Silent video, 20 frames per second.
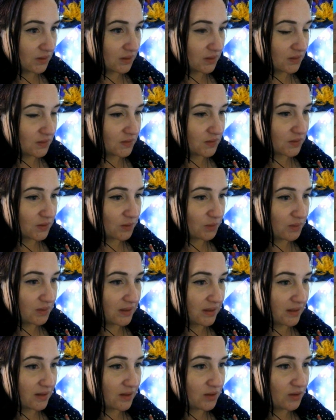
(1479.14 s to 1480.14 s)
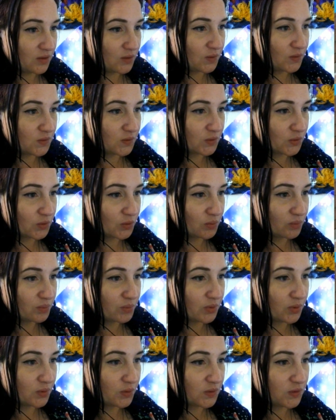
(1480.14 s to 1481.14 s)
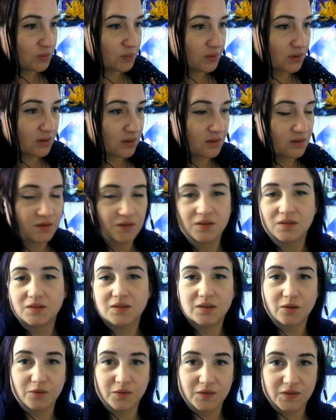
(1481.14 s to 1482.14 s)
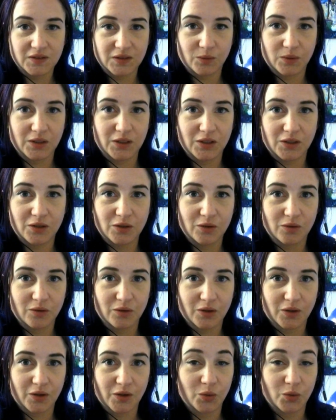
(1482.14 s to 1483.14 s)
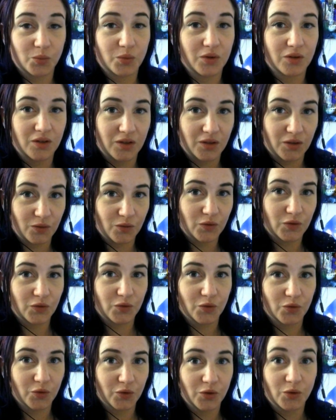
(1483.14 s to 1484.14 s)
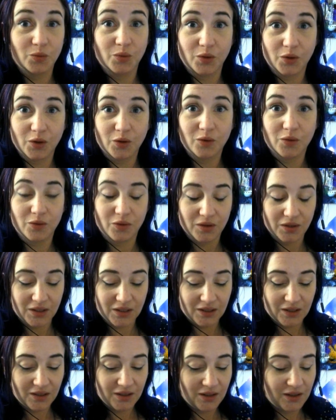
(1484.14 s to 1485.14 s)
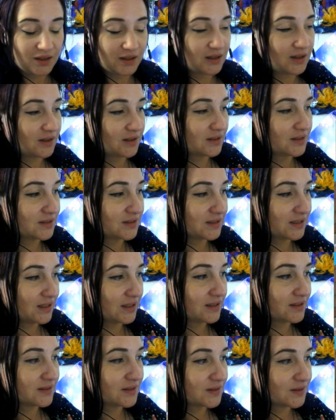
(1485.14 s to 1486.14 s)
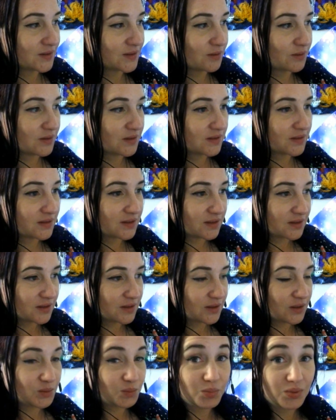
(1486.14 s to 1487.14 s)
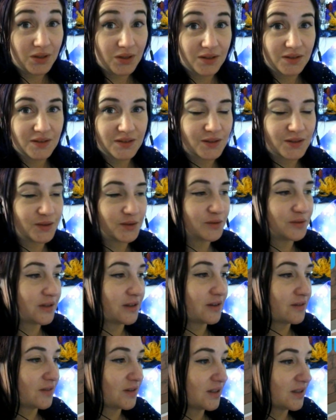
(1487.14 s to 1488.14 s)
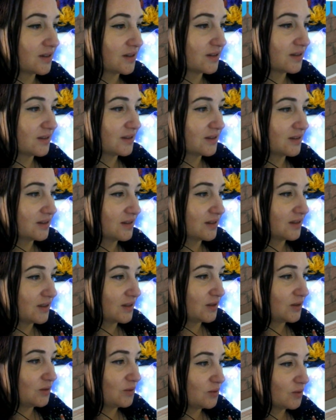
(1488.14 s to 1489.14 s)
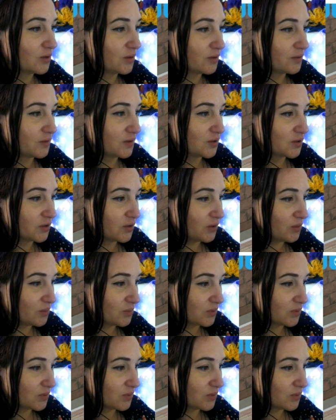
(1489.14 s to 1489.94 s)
So we get a new store boost because obviously when you open a new store you want to go and see it, so it's the buzz of having a new coffee shop.